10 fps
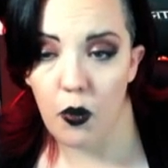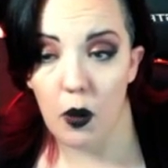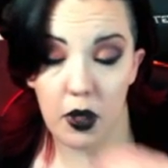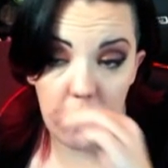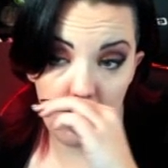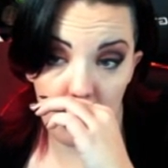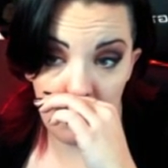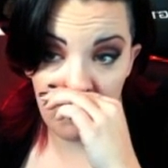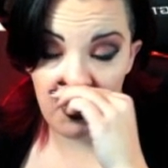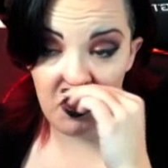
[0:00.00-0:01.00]
probably clip
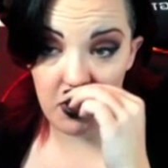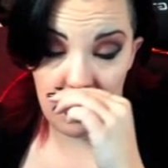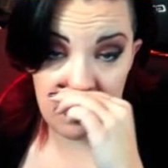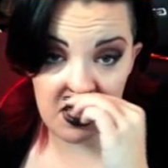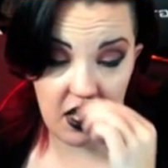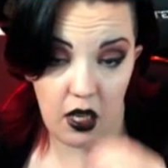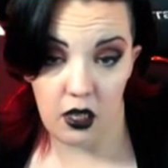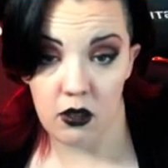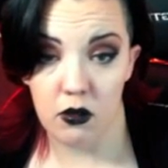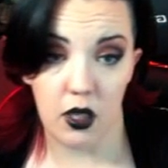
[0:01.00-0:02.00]
a few of these
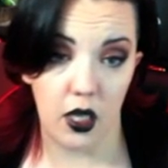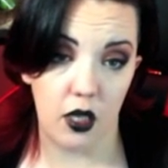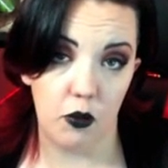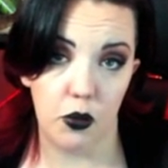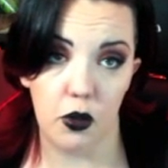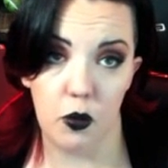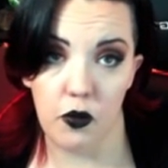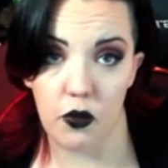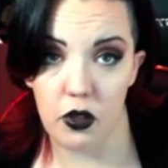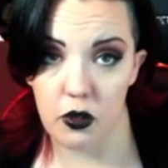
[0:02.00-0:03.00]
today and put
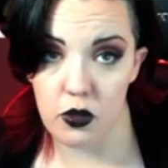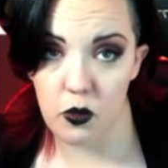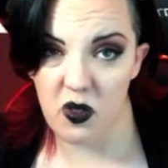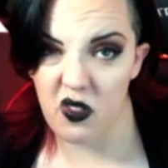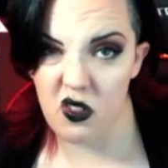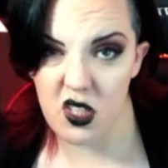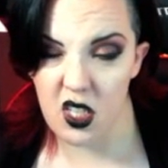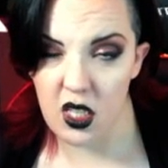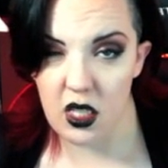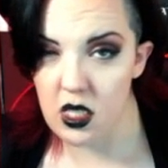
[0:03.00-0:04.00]
them over on YouTube if there's
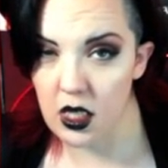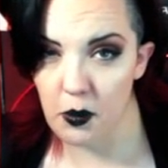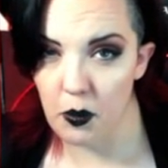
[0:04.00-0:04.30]
anything that's